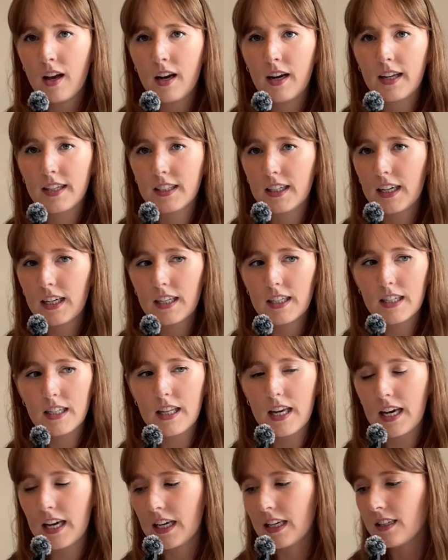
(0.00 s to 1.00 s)
let's get into
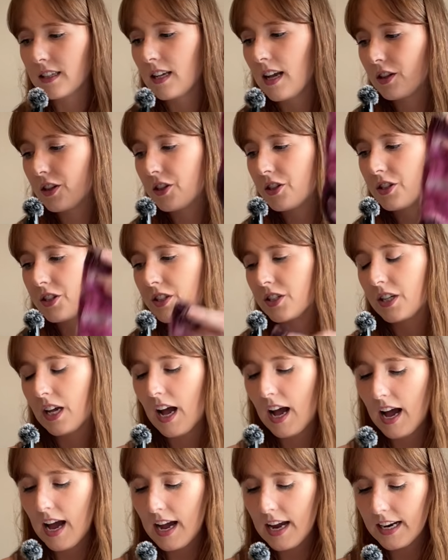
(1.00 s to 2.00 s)
these. The
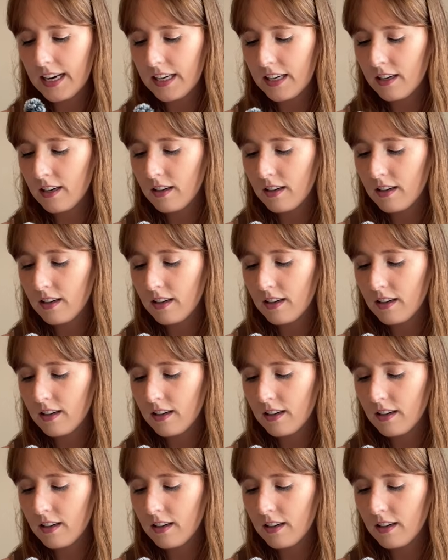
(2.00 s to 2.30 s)
design,